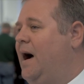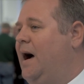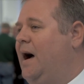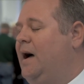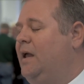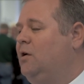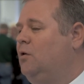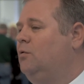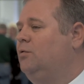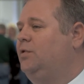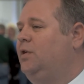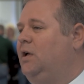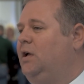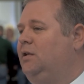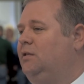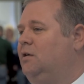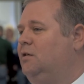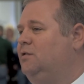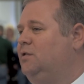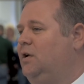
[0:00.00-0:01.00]
I don't
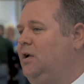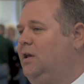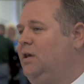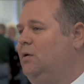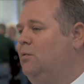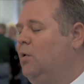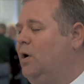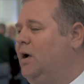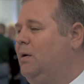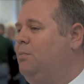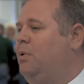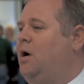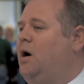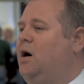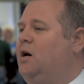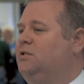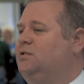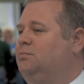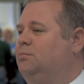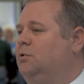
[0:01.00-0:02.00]
think there's any way
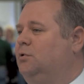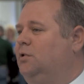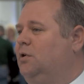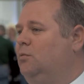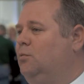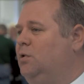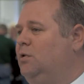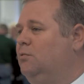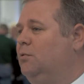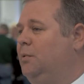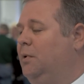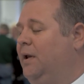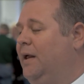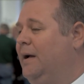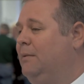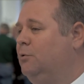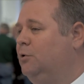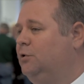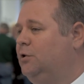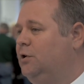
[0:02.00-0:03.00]
possible that we would have been
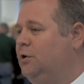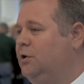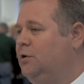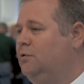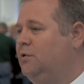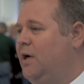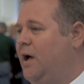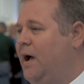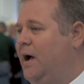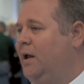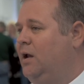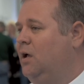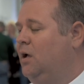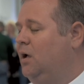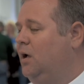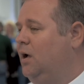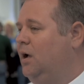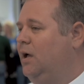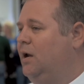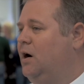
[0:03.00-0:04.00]
able to do that
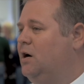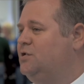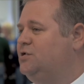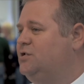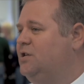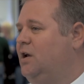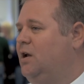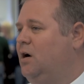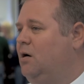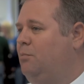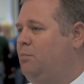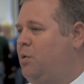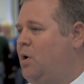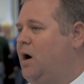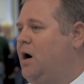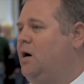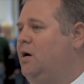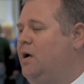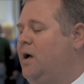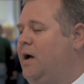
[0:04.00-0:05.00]
in our setup
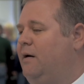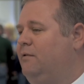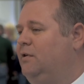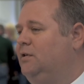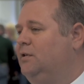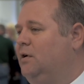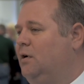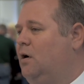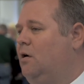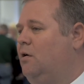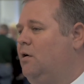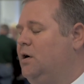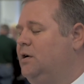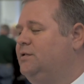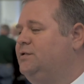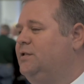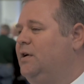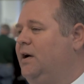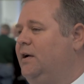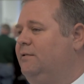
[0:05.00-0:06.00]
prior to having the
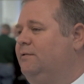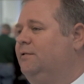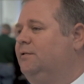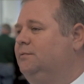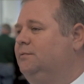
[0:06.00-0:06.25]
RxSafe.